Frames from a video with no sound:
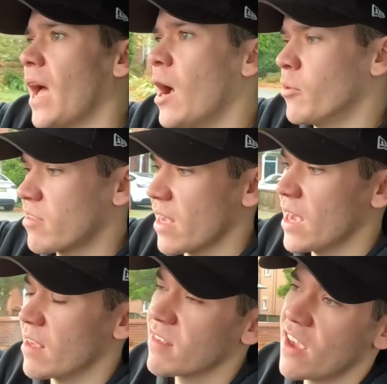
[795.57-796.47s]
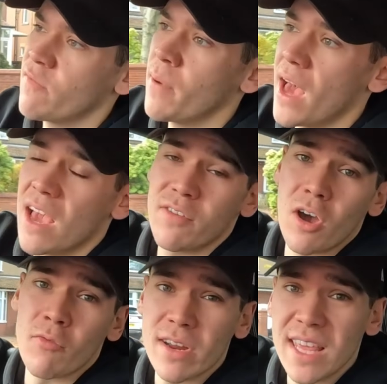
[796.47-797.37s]
I would say a safe bet if you've
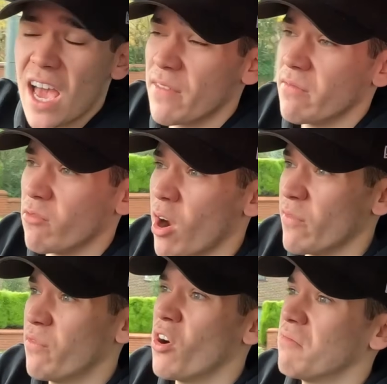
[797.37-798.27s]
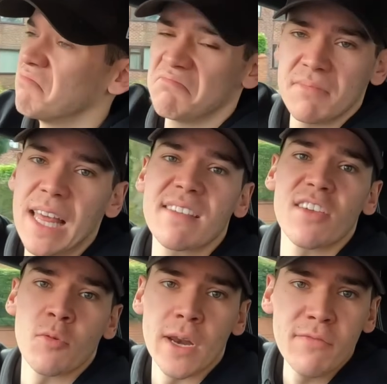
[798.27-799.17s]
got a really heavy right foot, let's
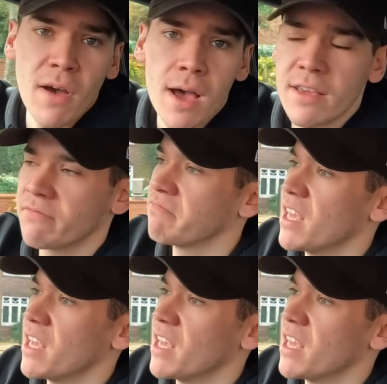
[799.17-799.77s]
say 25.